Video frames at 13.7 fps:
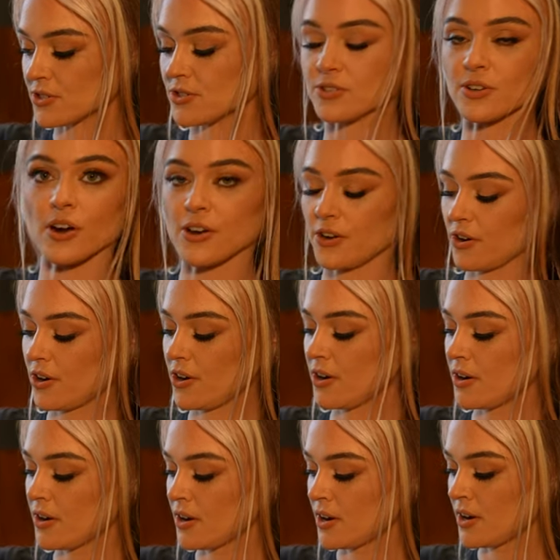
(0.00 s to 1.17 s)
who don't know,
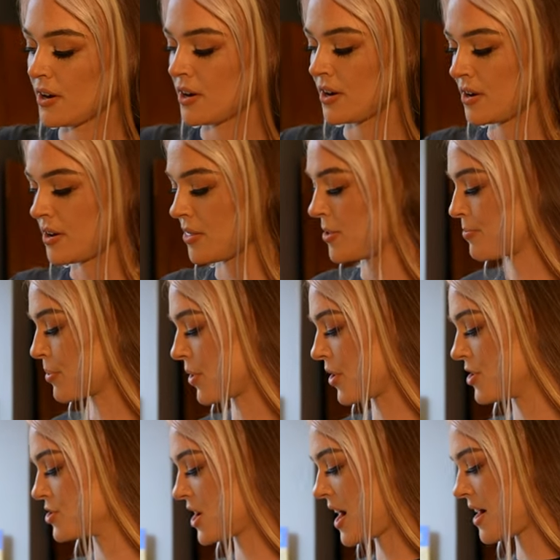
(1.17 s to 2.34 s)
the
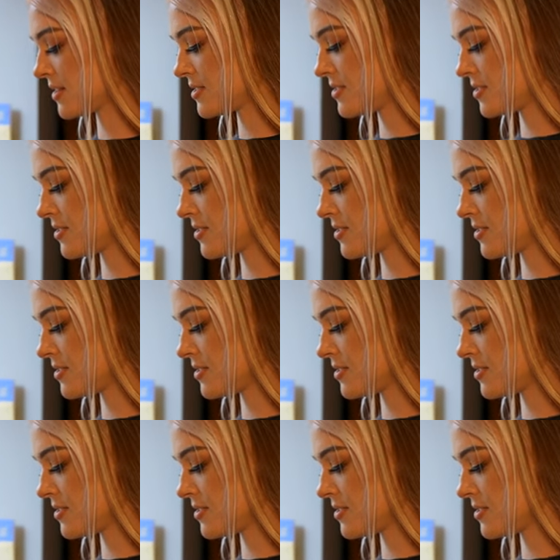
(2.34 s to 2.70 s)
project